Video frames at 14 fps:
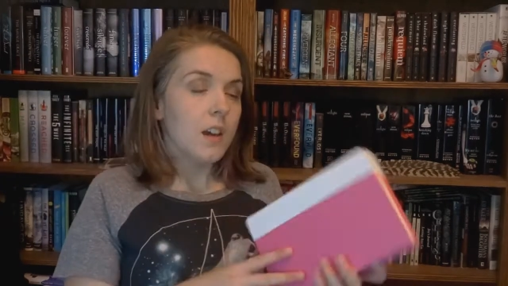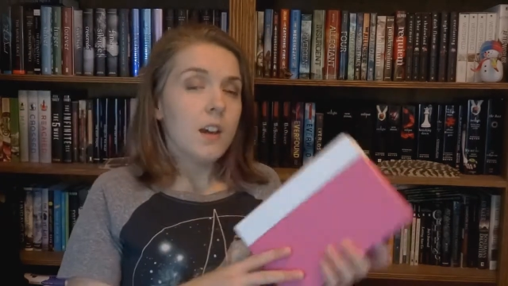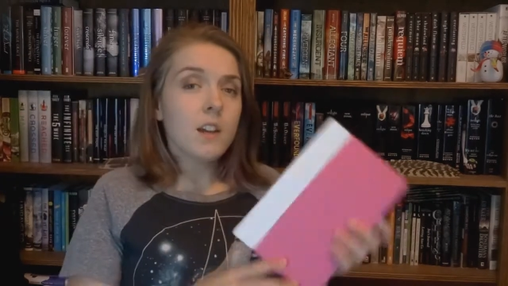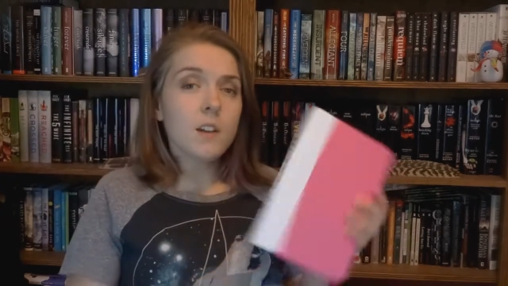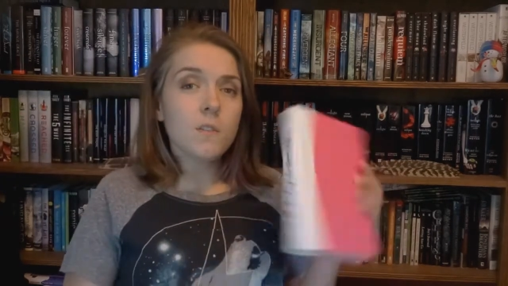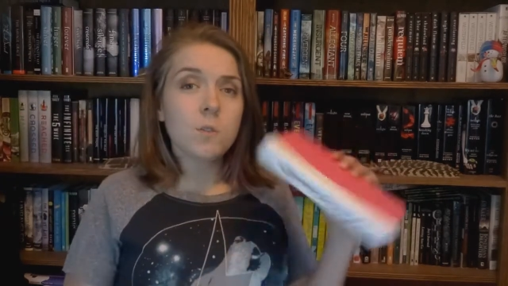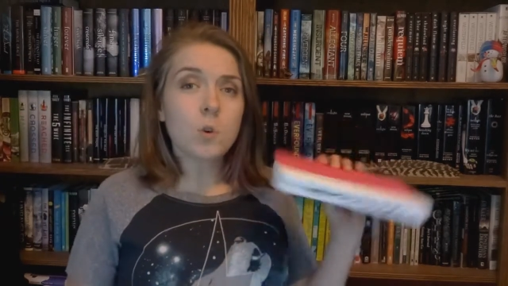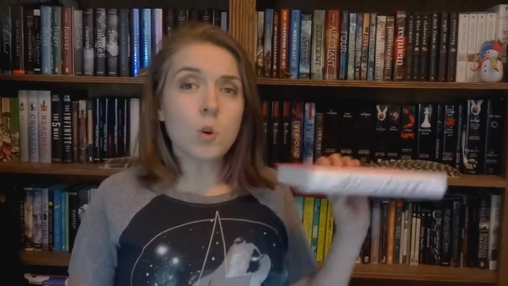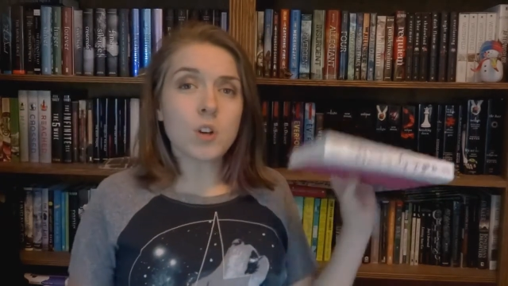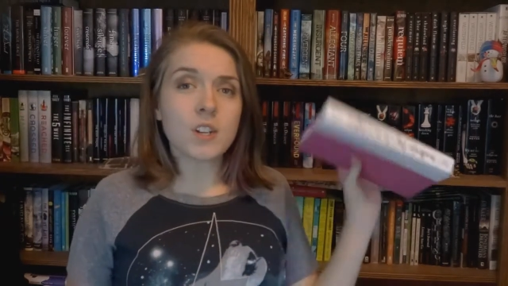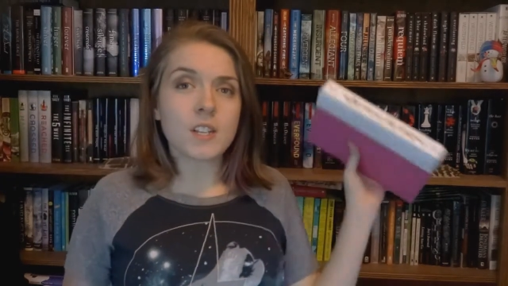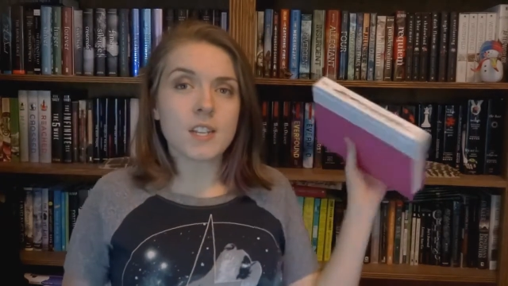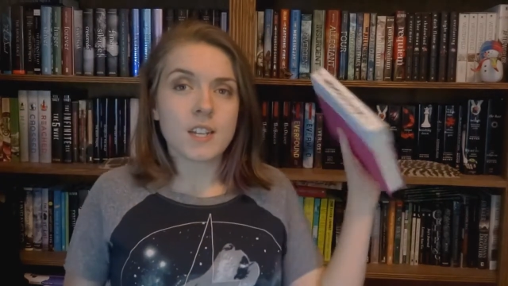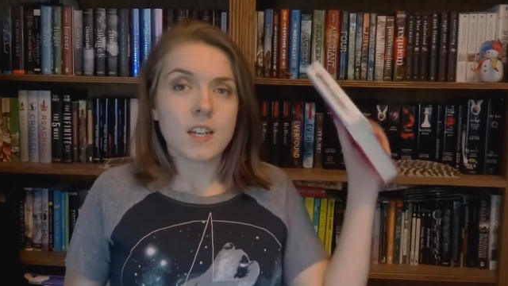And of
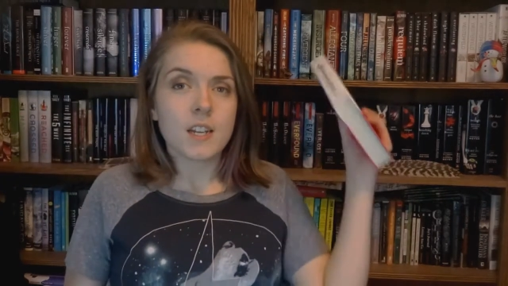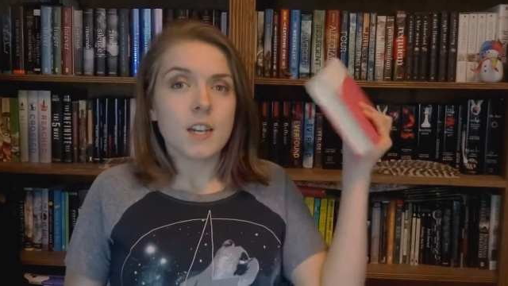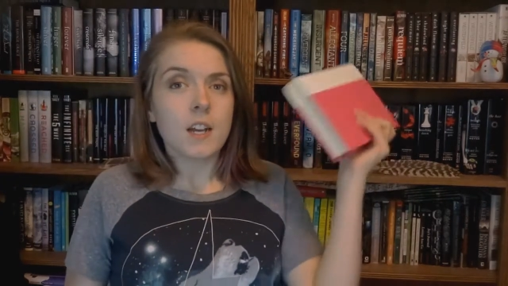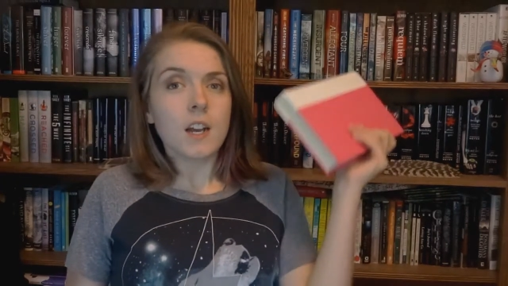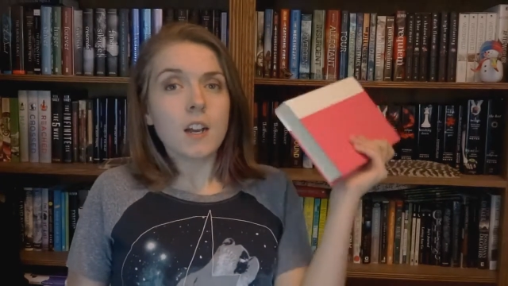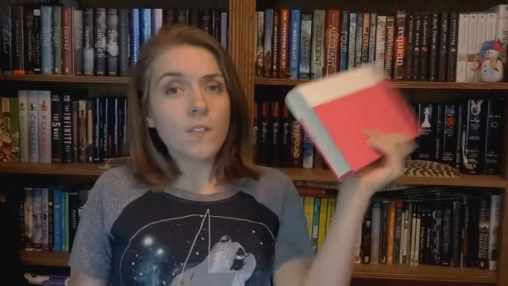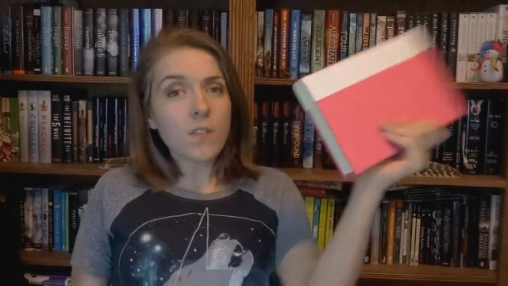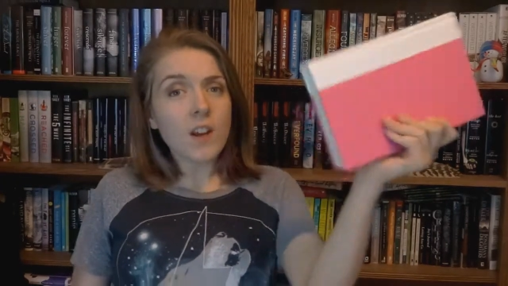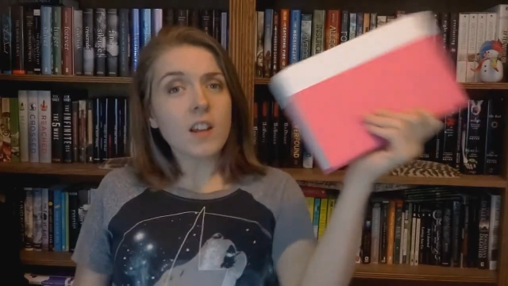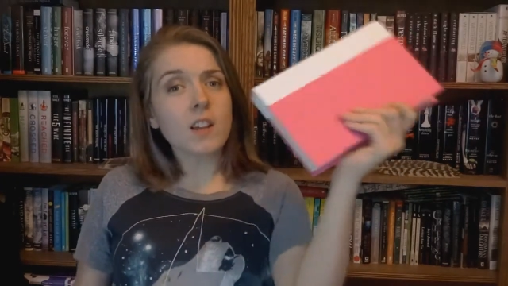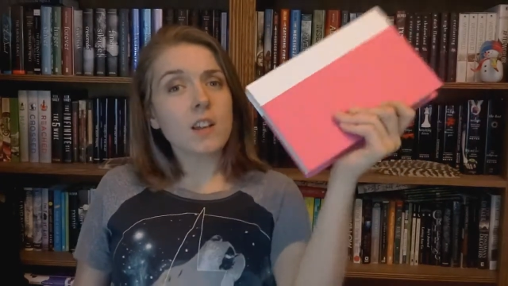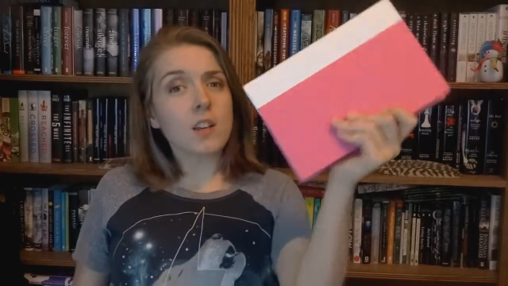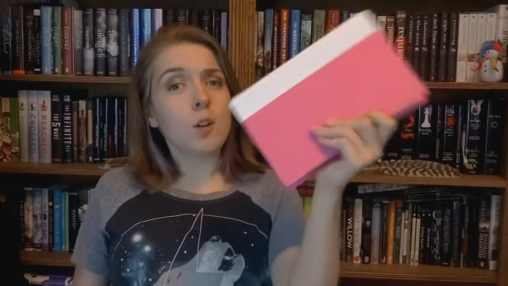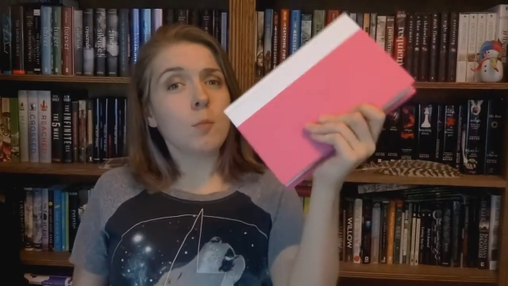course, if I
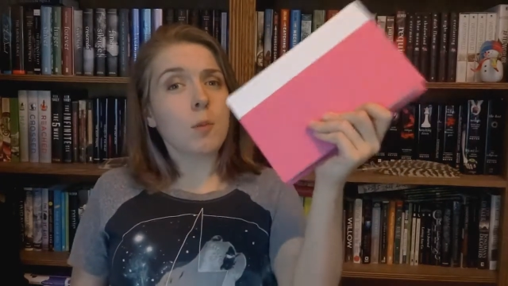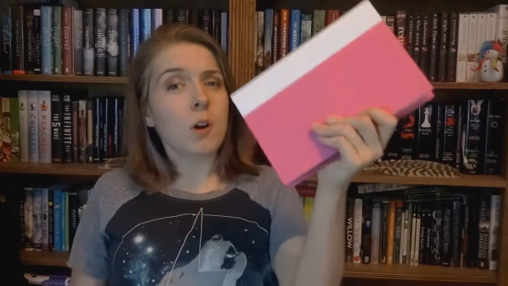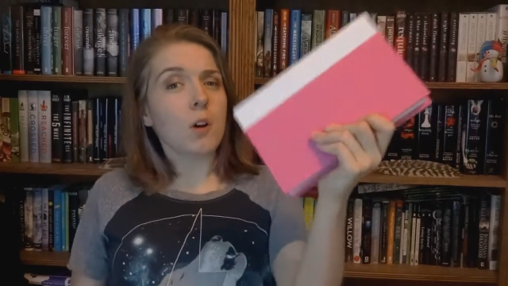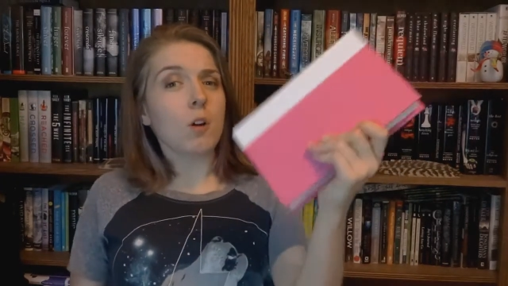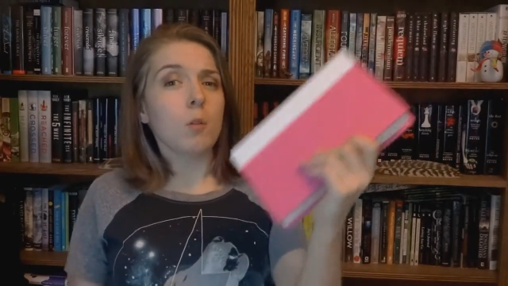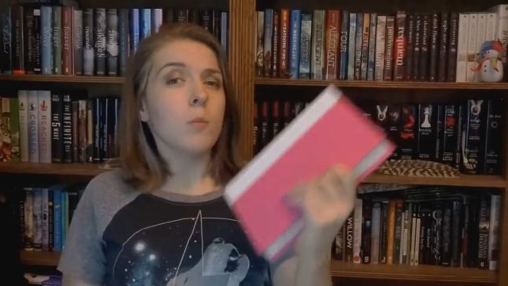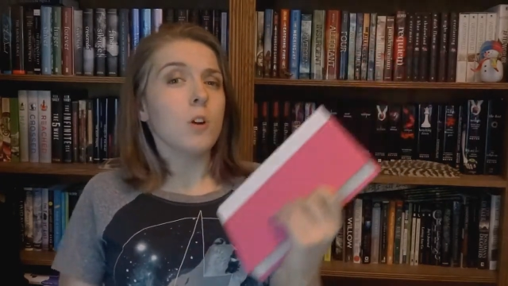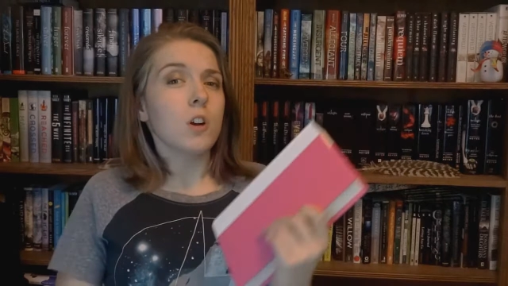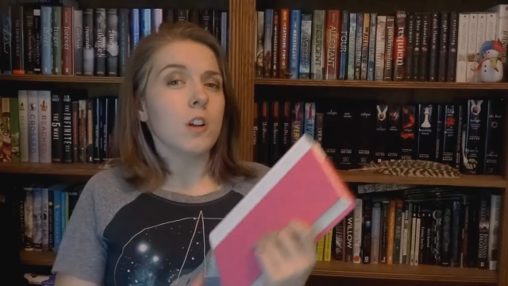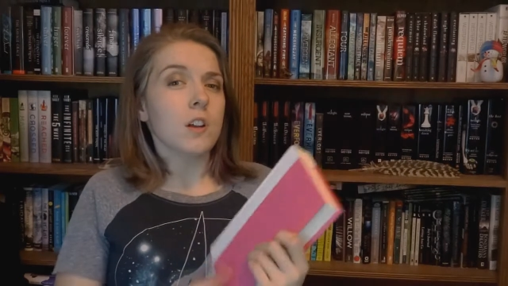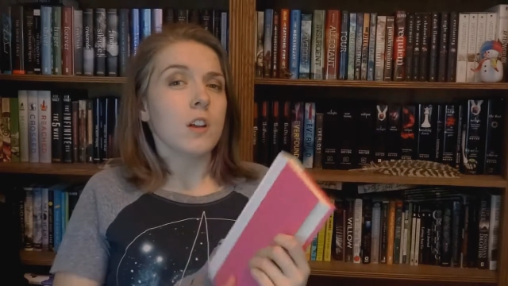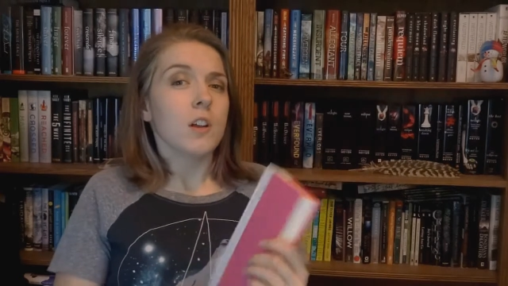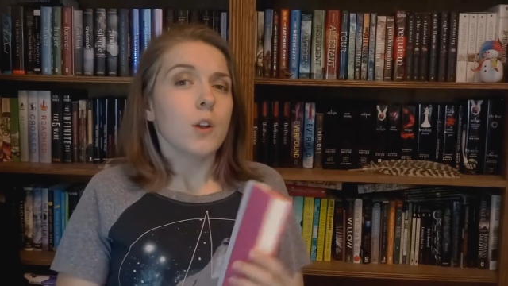let you borrow a book,